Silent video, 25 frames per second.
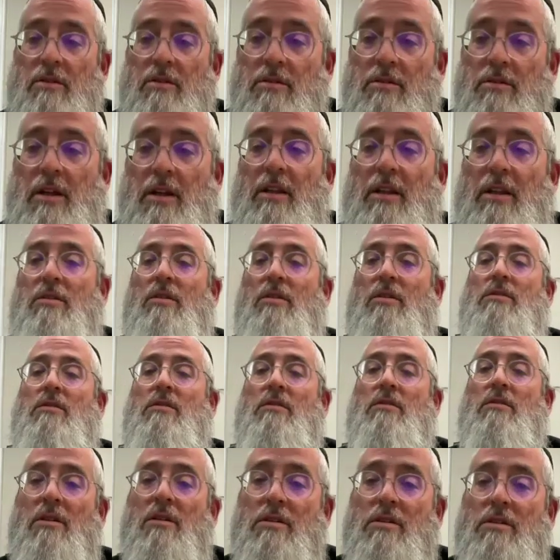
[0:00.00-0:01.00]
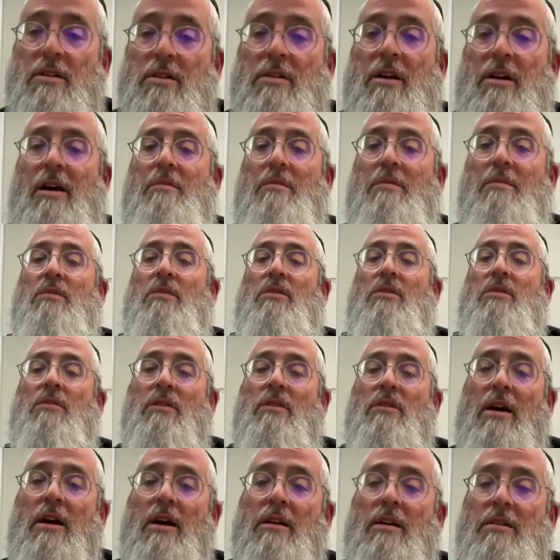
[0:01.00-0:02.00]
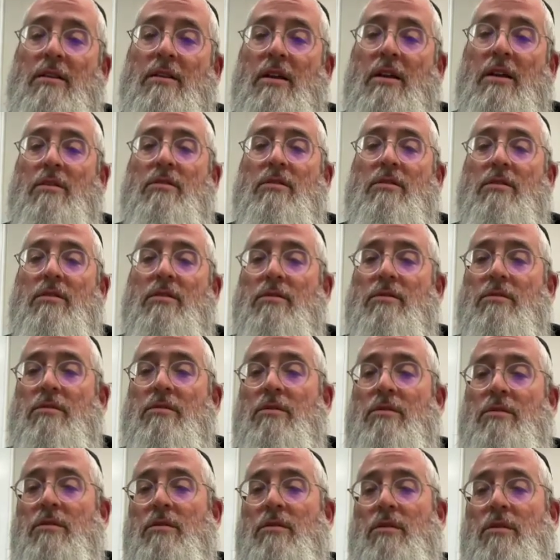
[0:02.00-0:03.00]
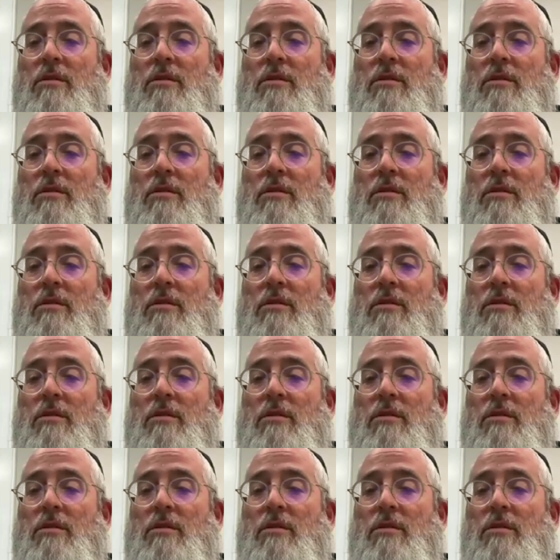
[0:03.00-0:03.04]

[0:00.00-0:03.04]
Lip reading: Also, you're not allowed to